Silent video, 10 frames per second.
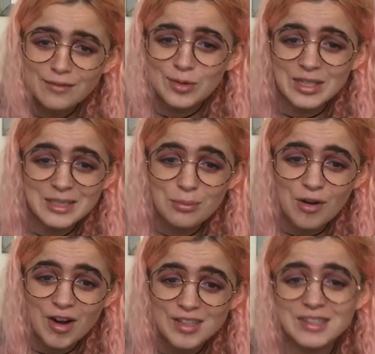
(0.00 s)
What a
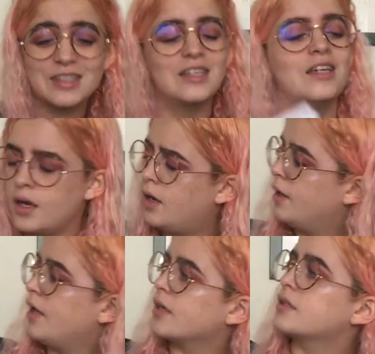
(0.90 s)
surprise.
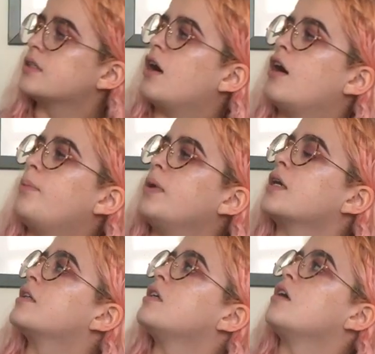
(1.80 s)
Next, I
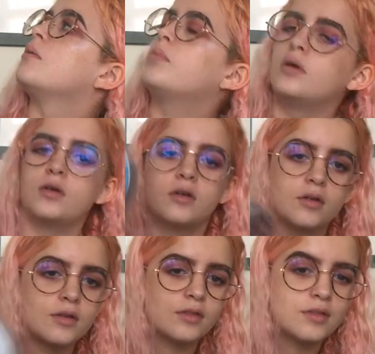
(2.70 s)
picked up
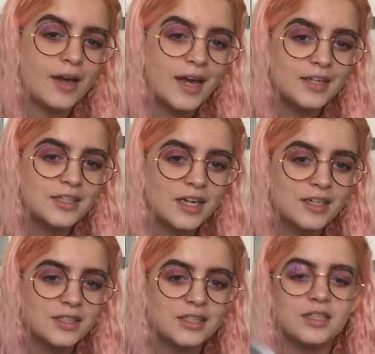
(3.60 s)
the handy
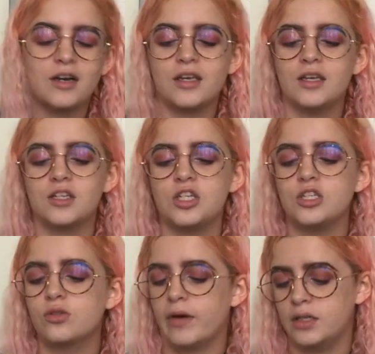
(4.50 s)
dandy IKEA
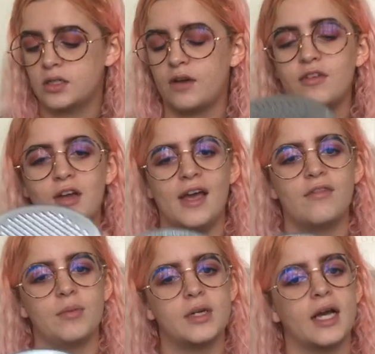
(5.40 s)
cheese grater. I feel like
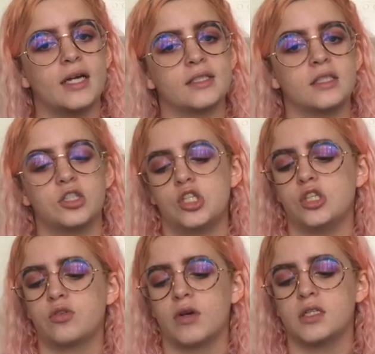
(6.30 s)
everybody has this
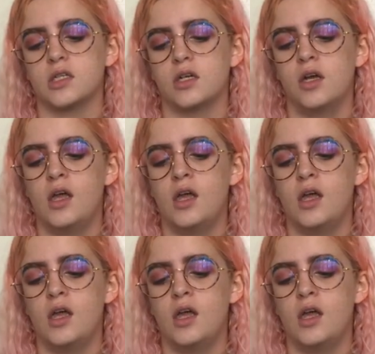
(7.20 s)
cheese grater.